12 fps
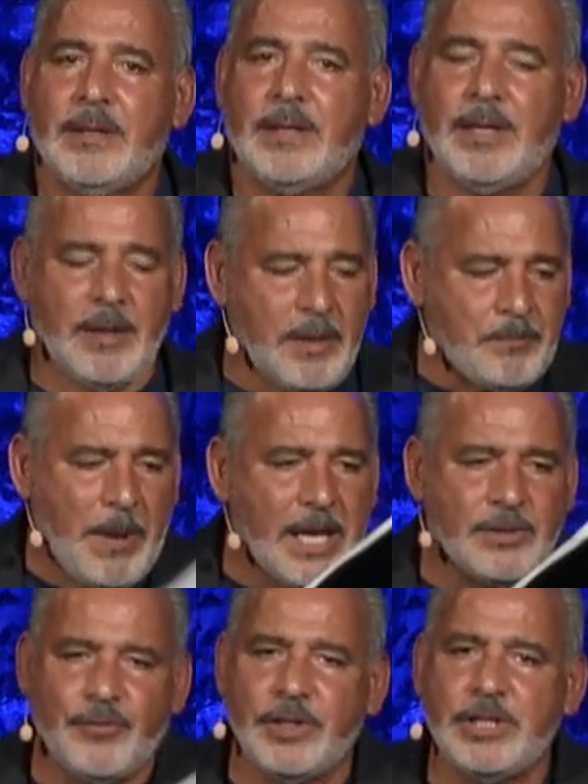It, it
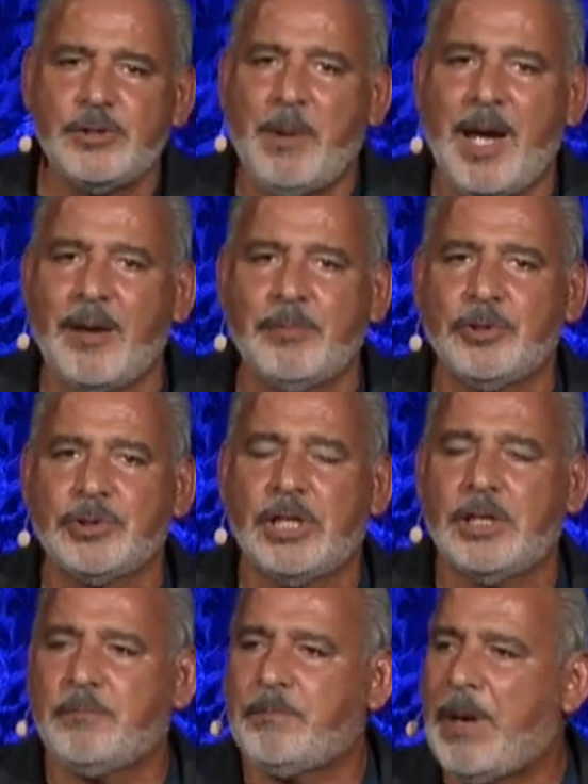pays for these Bibles,
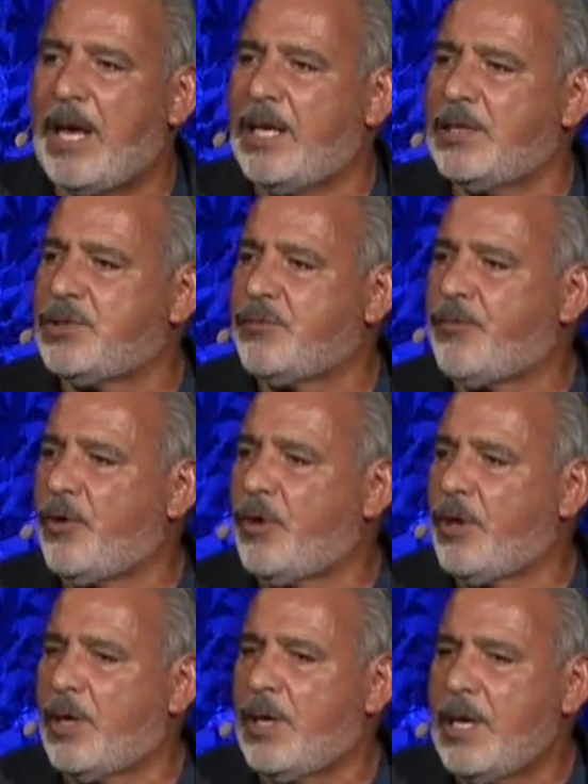it pays
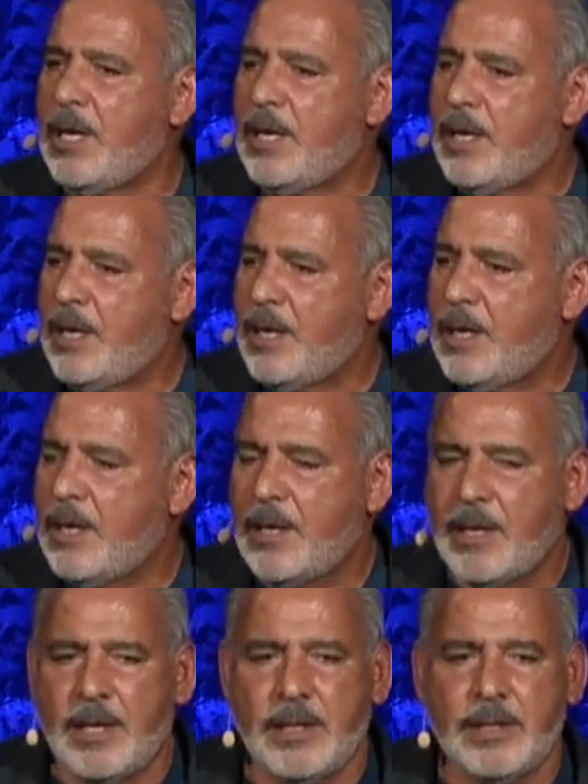for
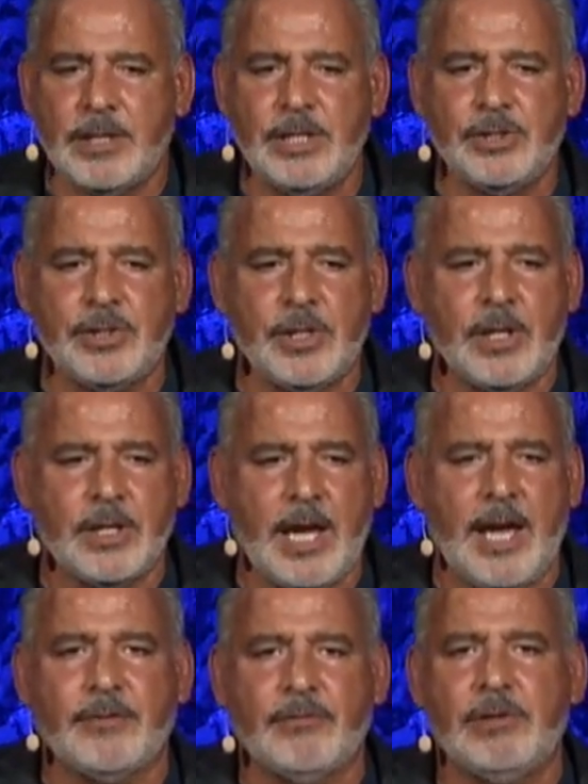these
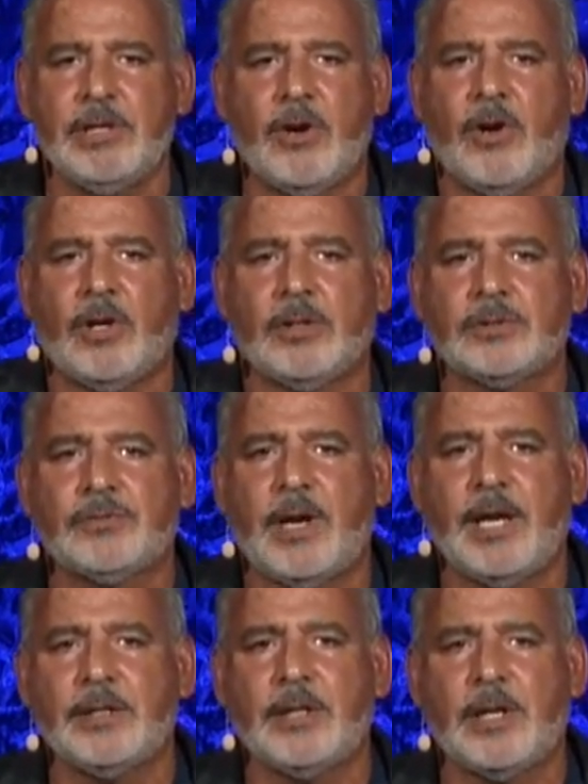gathering halls,
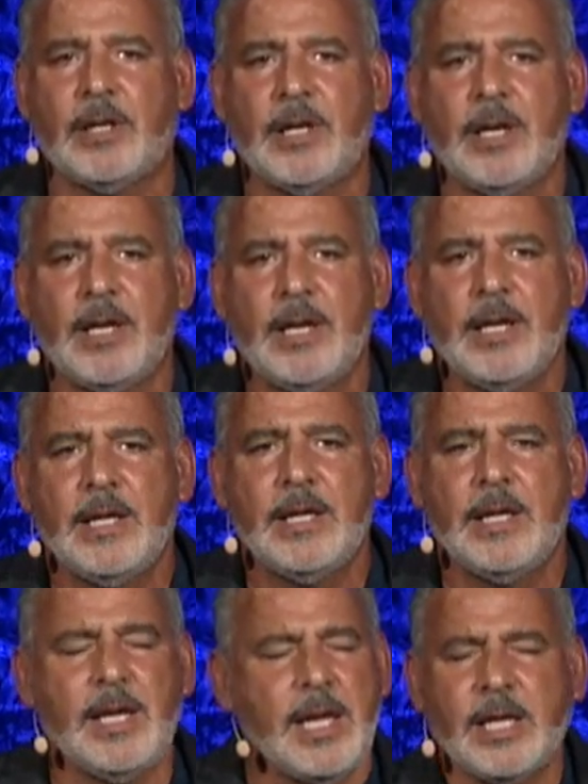right?
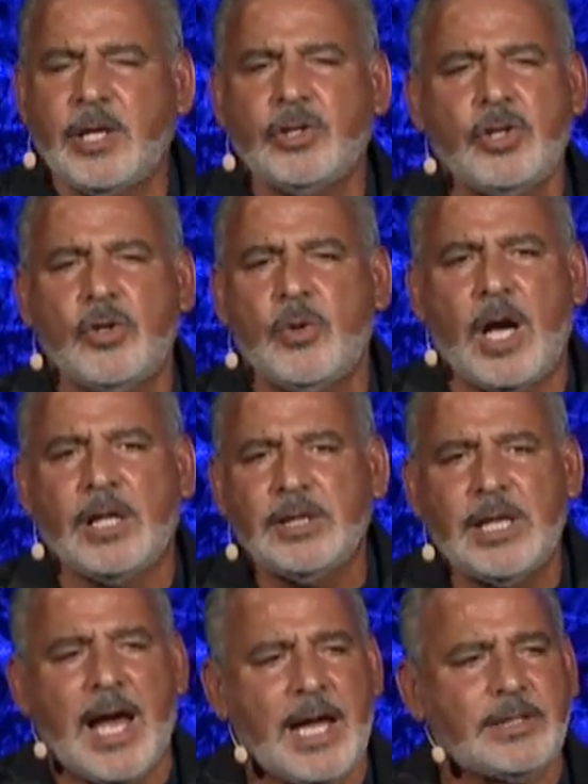It, it could do a
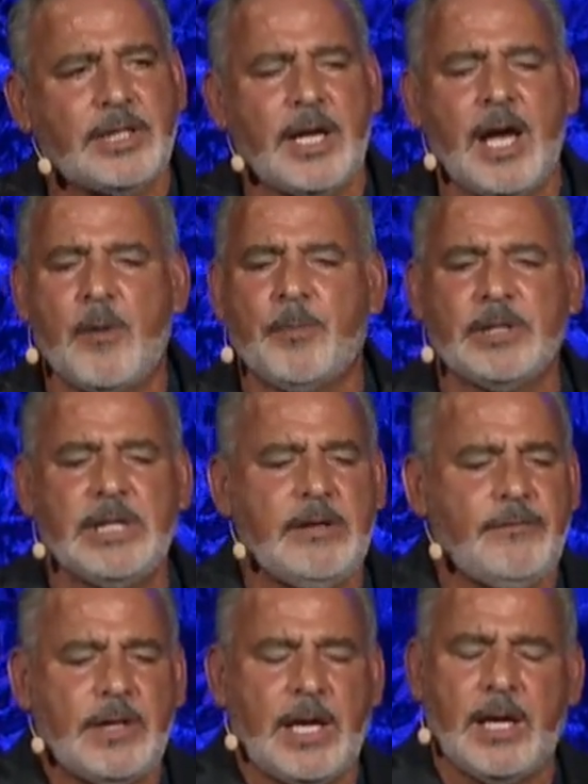lot to help
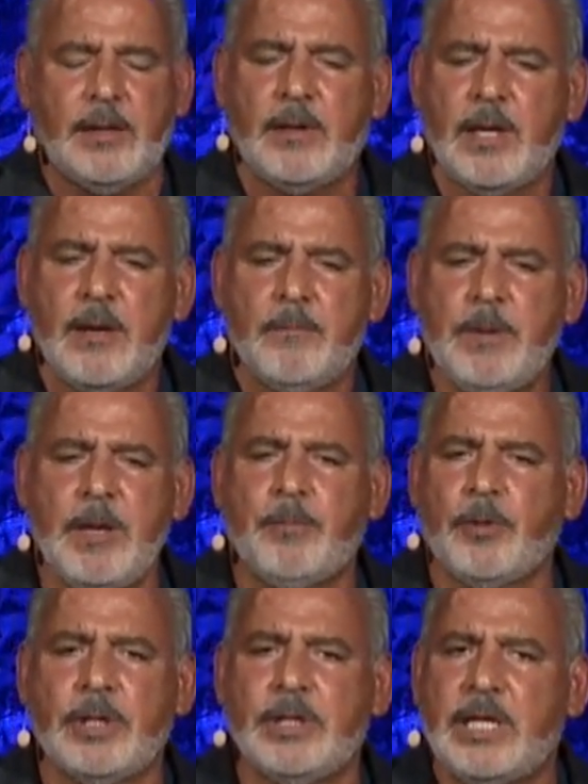alleviate
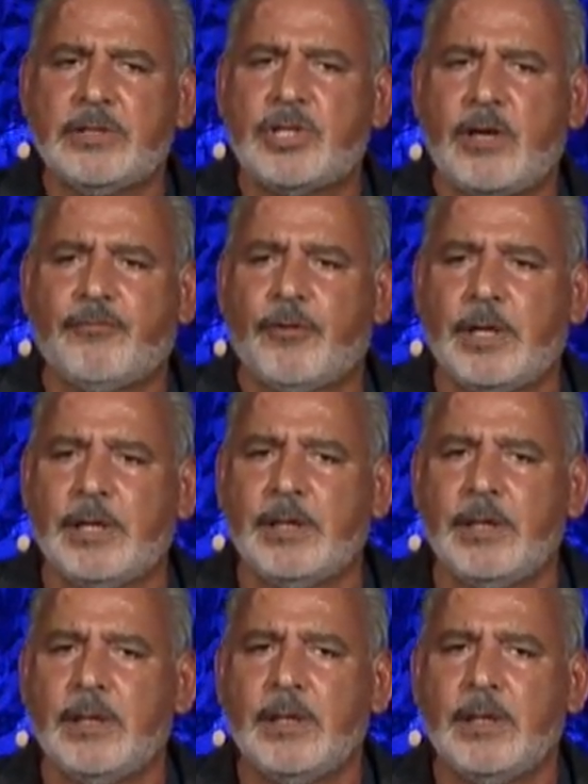people in their suffering.